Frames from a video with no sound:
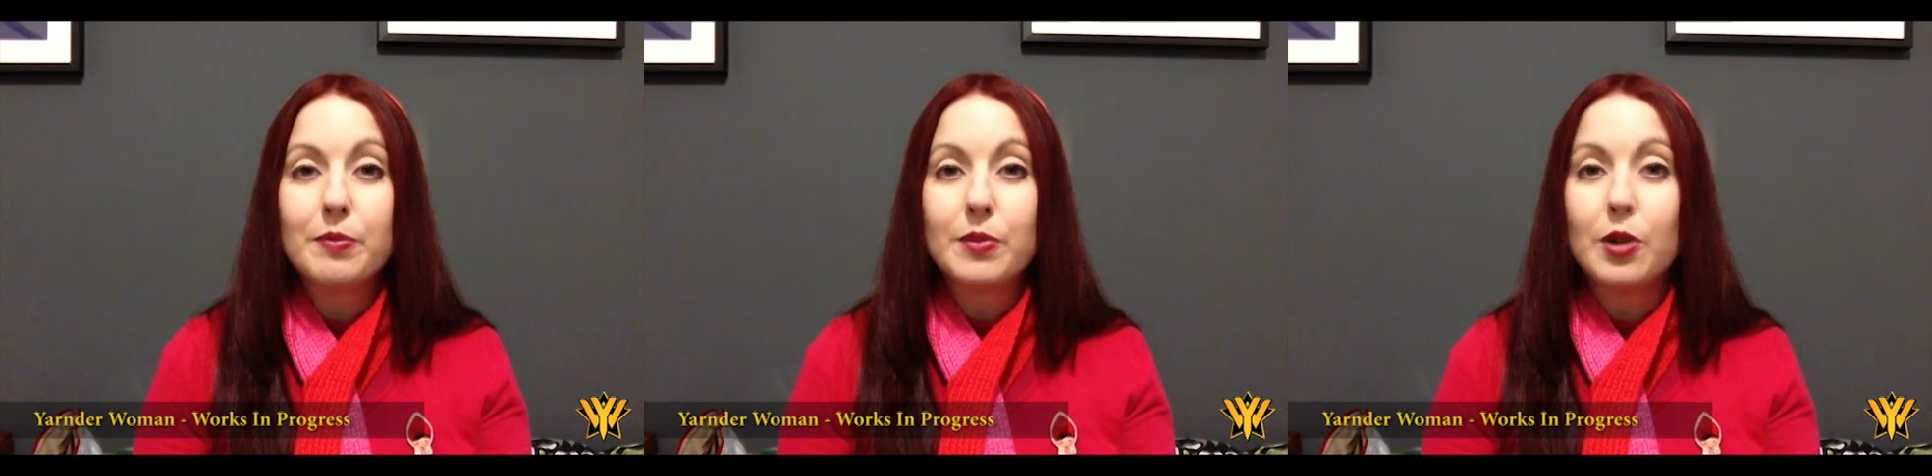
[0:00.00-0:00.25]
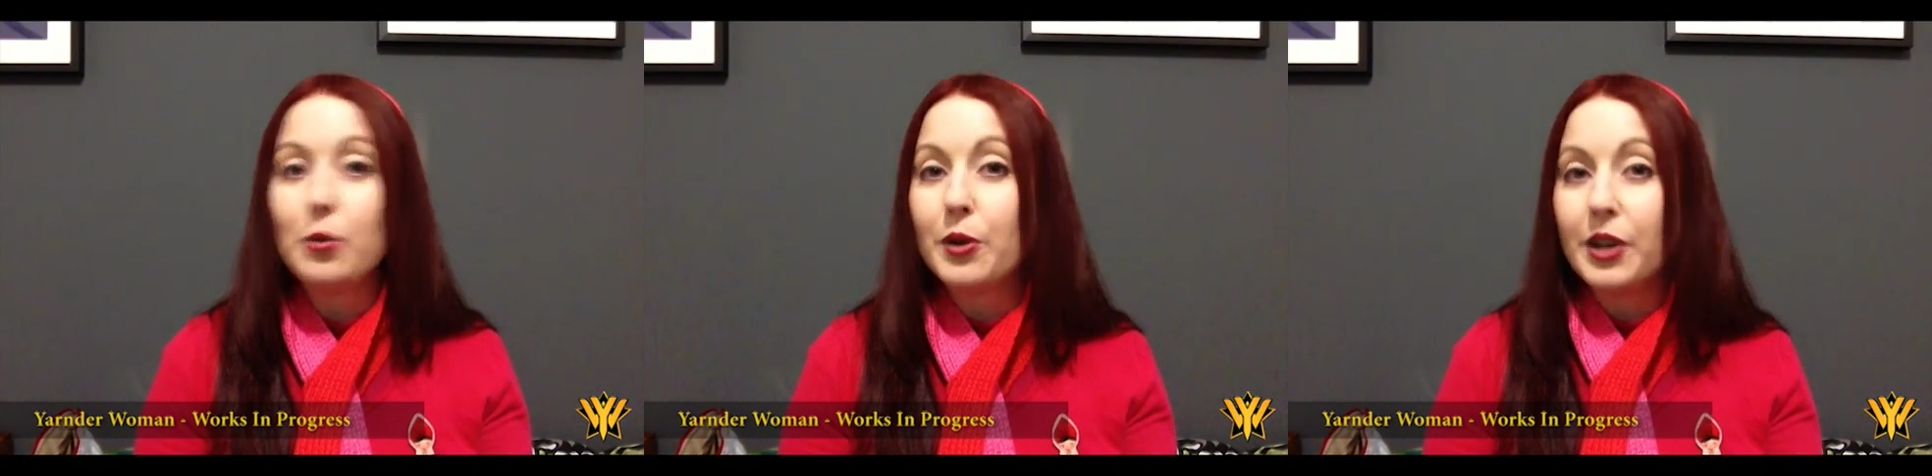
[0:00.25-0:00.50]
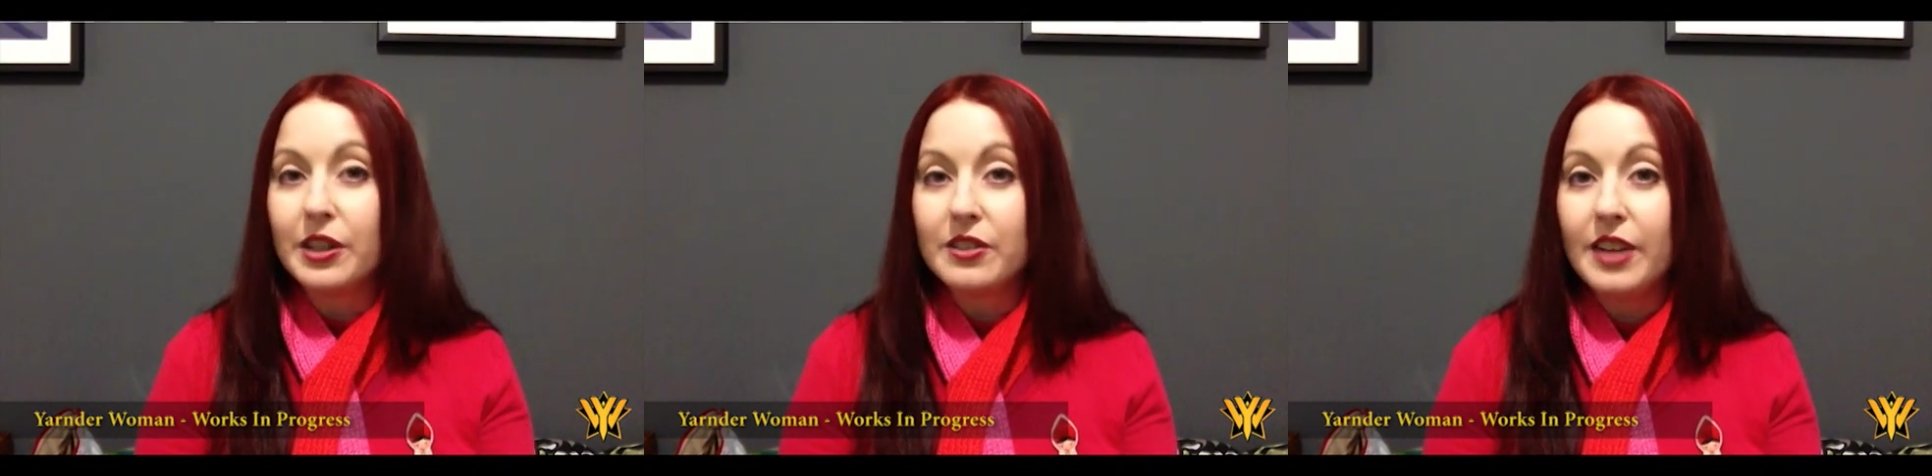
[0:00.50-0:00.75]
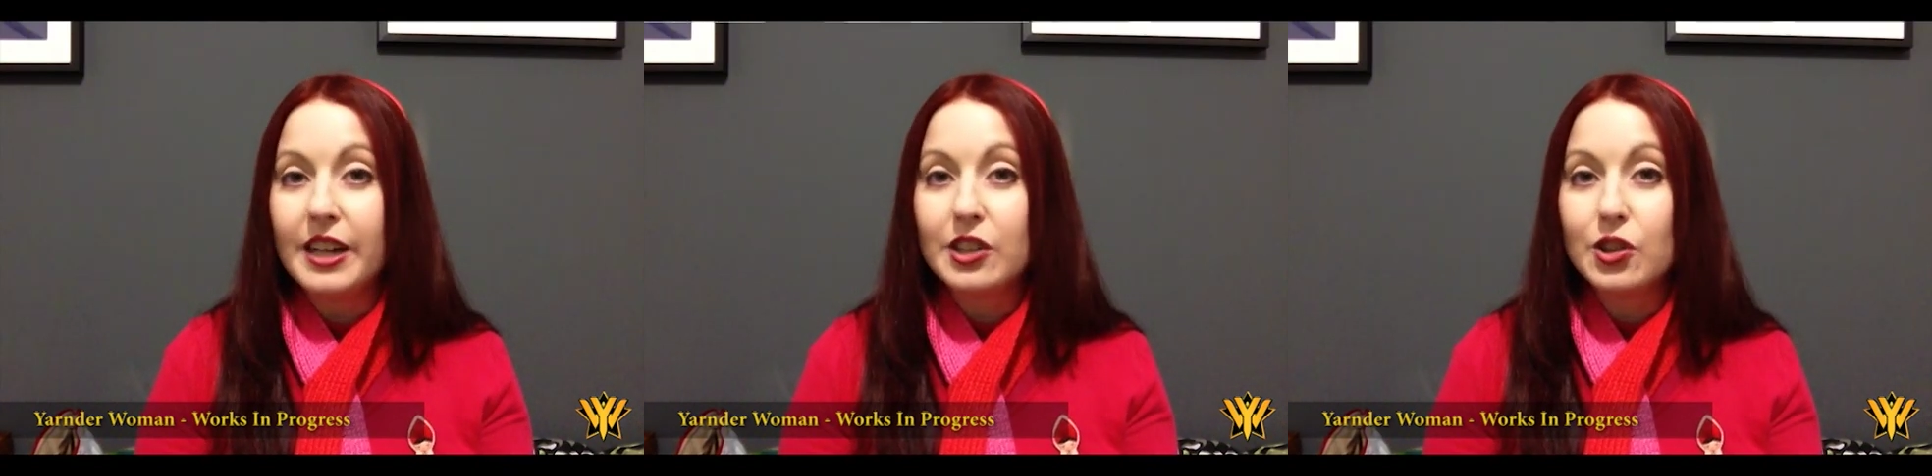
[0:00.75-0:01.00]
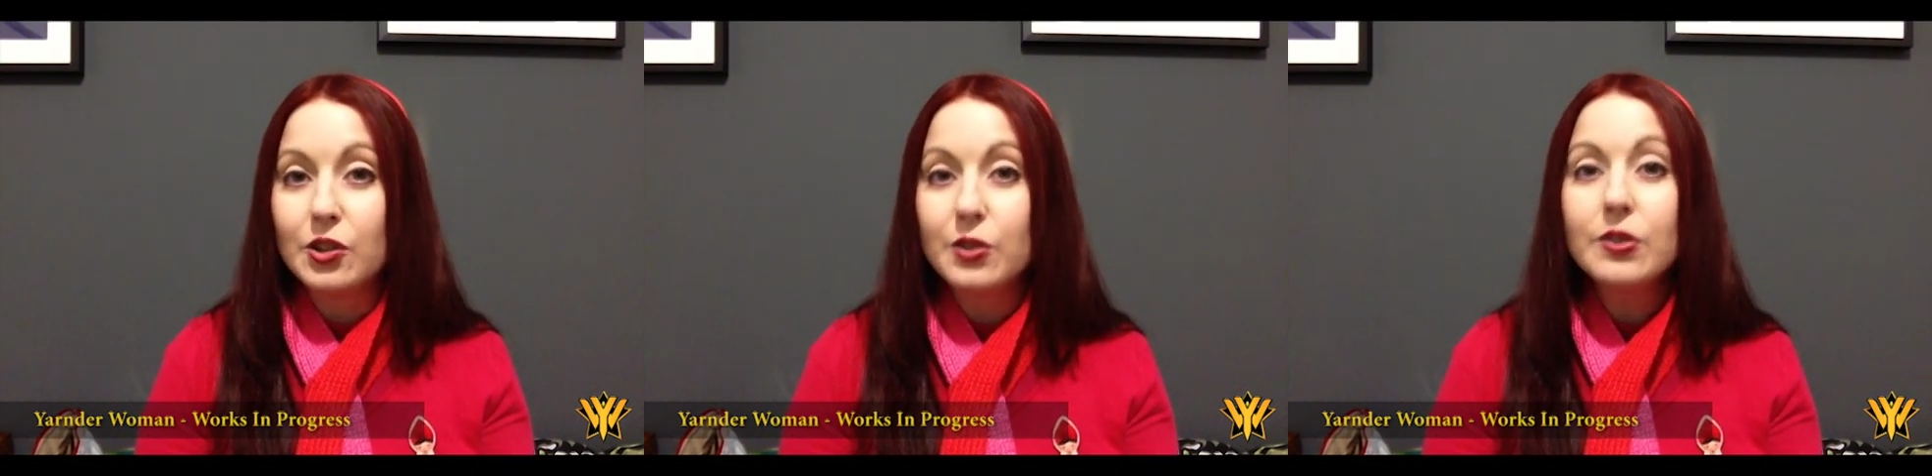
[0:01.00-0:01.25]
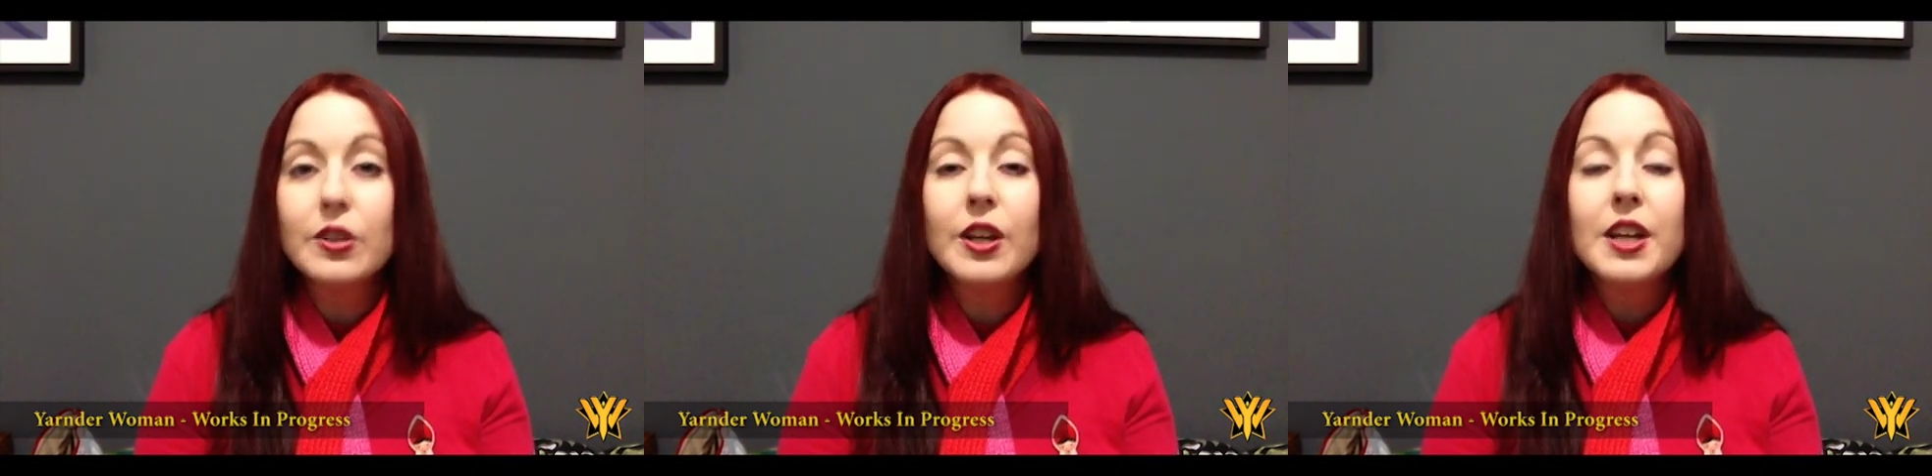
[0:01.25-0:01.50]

not wearing tight shoes.